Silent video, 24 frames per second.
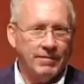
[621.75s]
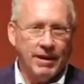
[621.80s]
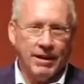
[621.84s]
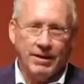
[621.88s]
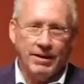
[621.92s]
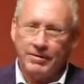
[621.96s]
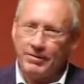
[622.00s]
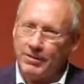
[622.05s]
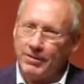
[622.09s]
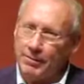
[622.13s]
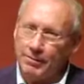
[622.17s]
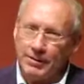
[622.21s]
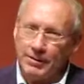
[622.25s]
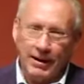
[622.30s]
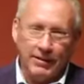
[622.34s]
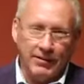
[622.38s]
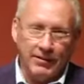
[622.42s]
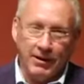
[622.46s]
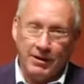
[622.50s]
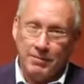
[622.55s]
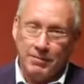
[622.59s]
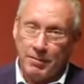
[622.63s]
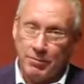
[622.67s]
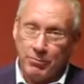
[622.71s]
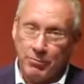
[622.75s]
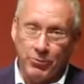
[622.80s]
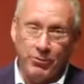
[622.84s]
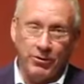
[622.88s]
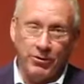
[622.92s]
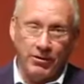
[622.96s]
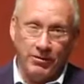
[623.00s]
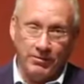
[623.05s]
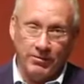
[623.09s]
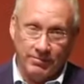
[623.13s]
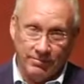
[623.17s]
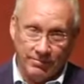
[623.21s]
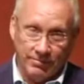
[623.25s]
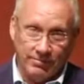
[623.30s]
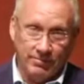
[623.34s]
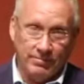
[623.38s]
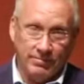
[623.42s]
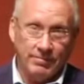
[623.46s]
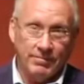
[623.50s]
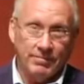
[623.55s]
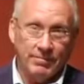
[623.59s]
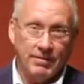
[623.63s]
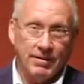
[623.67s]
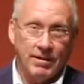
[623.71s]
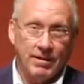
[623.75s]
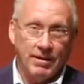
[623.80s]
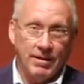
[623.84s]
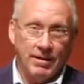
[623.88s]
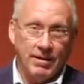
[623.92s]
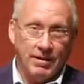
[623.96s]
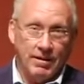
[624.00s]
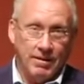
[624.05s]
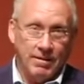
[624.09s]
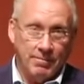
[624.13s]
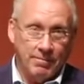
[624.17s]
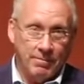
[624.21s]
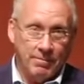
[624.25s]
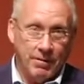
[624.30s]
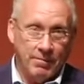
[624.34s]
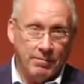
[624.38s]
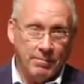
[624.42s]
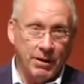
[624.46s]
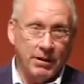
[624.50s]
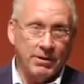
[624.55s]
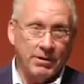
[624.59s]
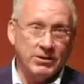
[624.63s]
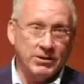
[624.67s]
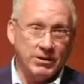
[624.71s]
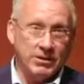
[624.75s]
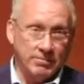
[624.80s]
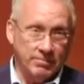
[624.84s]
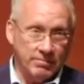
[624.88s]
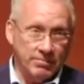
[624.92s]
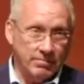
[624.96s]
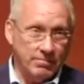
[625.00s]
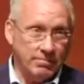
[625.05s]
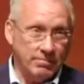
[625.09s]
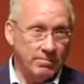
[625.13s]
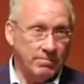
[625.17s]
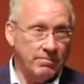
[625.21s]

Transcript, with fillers: And sometimes it can be brutal, embarrassing.